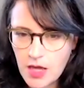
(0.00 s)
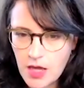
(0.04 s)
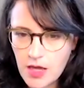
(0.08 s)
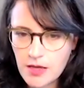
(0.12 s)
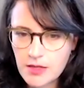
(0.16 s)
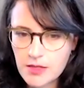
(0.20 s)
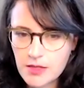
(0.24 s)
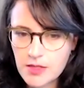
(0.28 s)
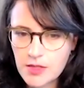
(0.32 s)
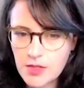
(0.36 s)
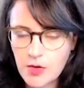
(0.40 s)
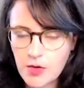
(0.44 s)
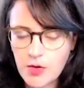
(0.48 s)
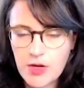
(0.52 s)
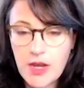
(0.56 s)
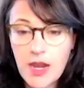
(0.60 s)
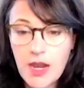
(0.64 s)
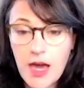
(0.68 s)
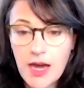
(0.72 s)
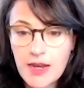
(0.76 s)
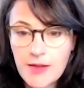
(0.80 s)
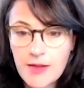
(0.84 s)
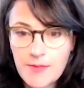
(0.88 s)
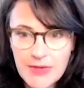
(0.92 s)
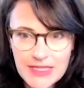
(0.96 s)
So
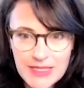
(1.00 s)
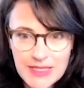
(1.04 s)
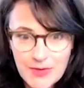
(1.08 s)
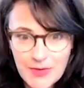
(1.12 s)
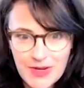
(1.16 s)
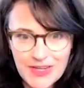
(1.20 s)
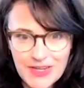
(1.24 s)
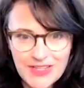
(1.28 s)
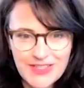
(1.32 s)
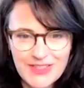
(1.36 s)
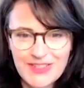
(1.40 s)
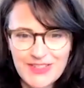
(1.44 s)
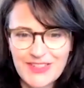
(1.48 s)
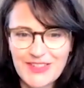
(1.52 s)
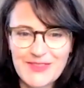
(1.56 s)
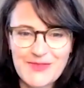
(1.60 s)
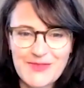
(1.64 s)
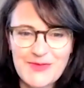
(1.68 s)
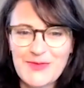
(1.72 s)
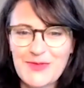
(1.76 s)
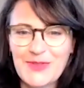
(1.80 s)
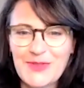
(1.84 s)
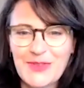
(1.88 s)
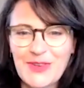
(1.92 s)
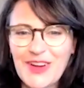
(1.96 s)
anonymous
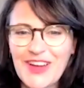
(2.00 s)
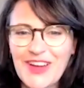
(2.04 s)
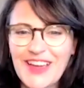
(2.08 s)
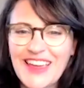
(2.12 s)
question.